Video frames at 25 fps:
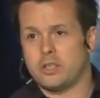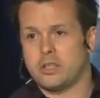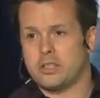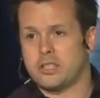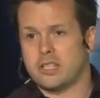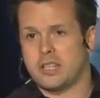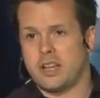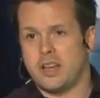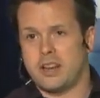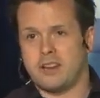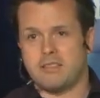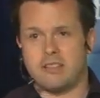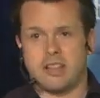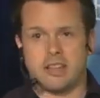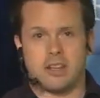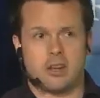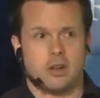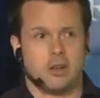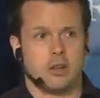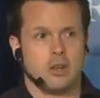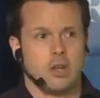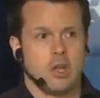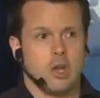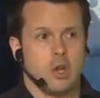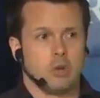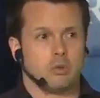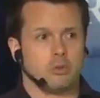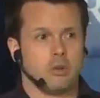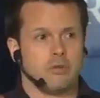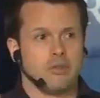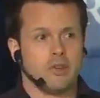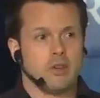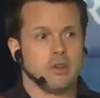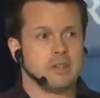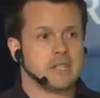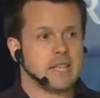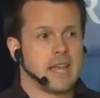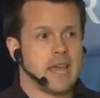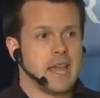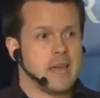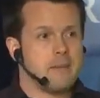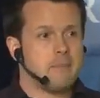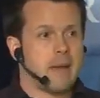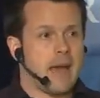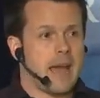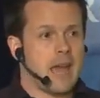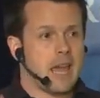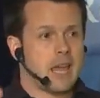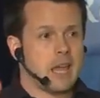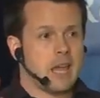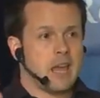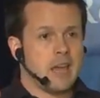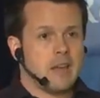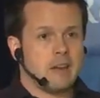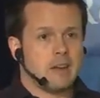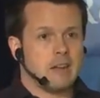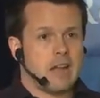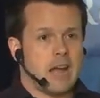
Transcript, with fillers: It's kind of like a reverse eBay.